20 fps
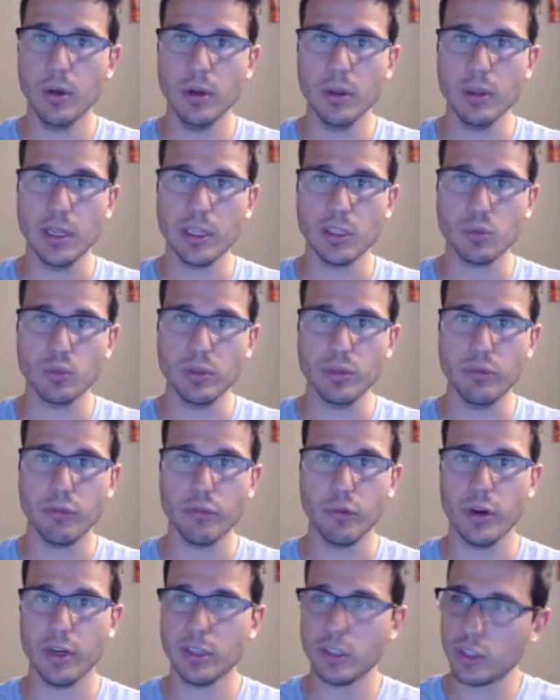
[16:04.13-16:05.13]
Let's
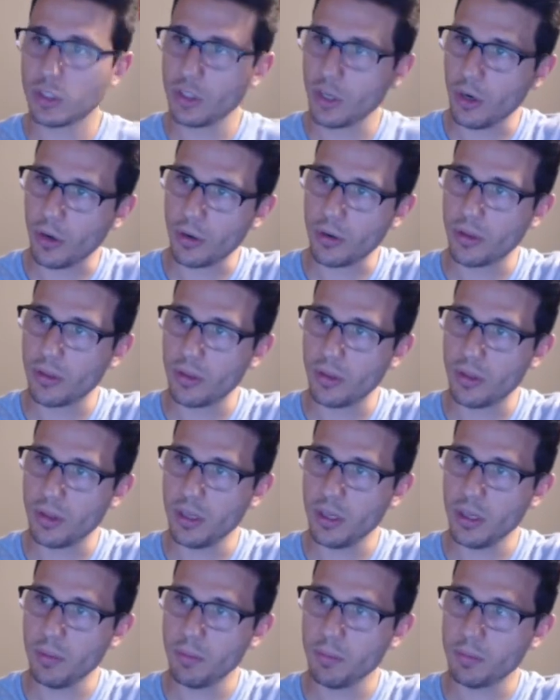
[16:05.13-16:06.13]
refresh our
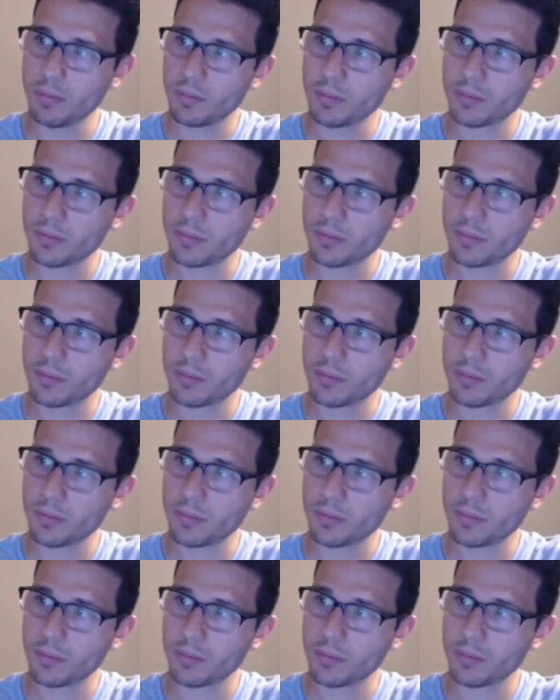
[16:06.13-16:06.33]
theme.